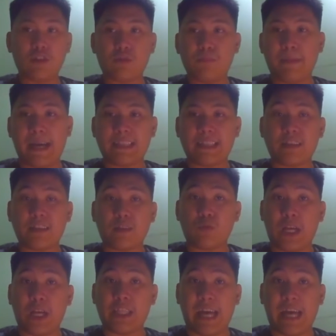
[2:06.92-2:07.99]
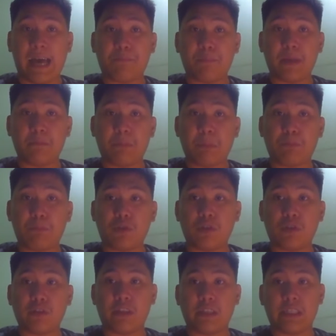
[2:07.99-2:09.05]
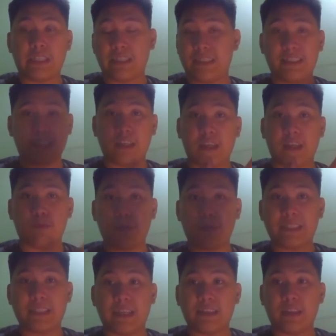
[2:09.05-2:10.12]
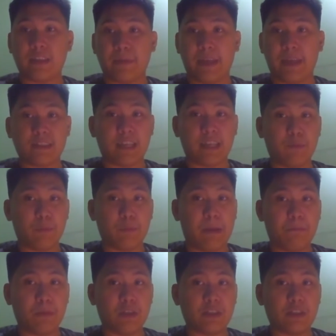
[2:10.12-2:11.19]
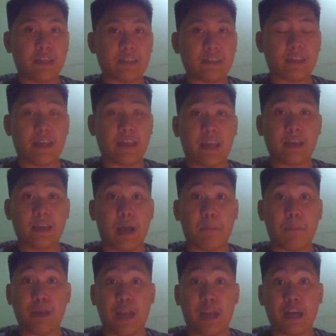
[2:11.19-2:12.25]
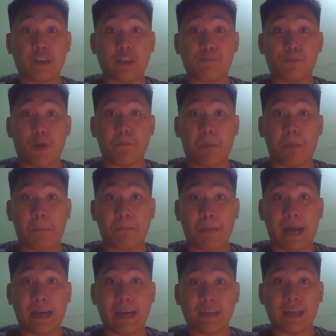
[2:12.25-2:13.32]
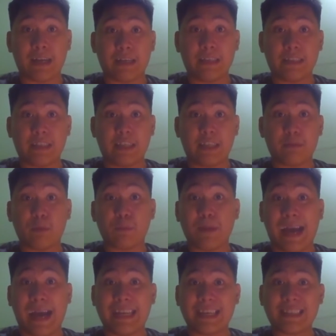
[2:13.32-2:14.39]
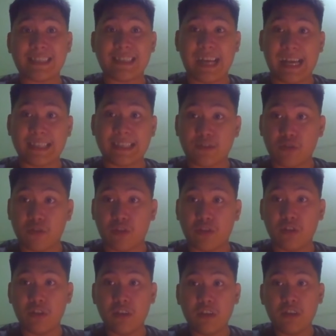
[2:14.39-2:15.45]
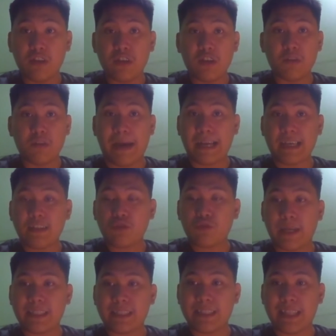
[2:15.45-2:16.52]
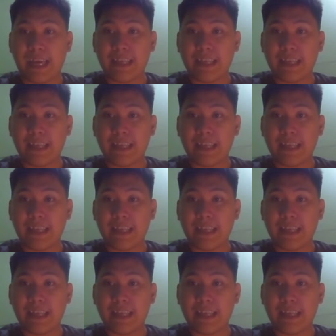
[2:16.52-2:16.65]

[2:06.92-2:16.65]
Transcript: a look back at what happened before these recent events. I remember there's a blogger from Pampanga in the name of Alex Castro. Back in 2016,